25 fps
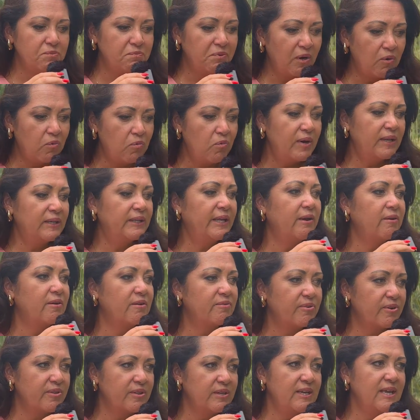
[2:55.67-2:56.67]
put one layer
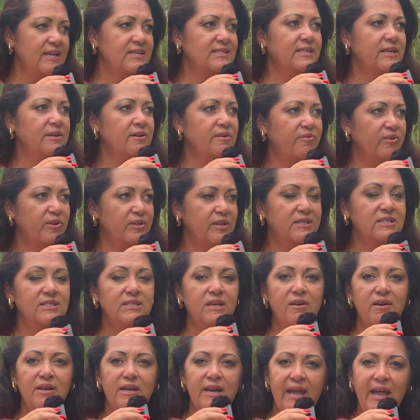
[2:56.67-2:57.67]
in for the next layer and for the next
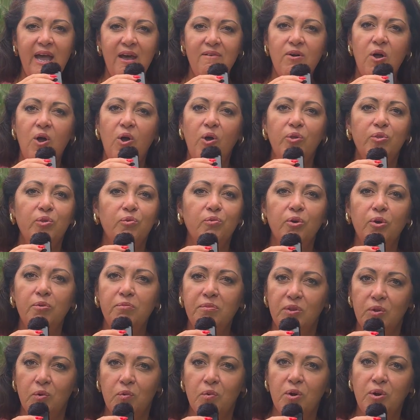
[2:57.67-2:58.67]
layer, and I have all the
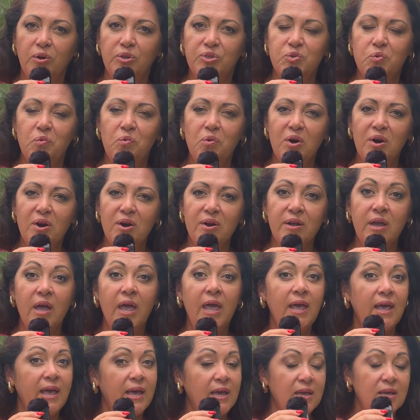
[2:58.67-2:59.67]
room in the world to work
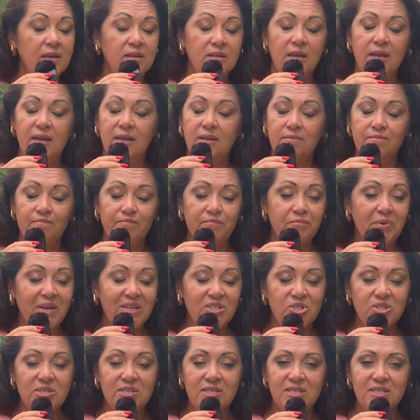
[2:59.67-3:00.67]
and budget to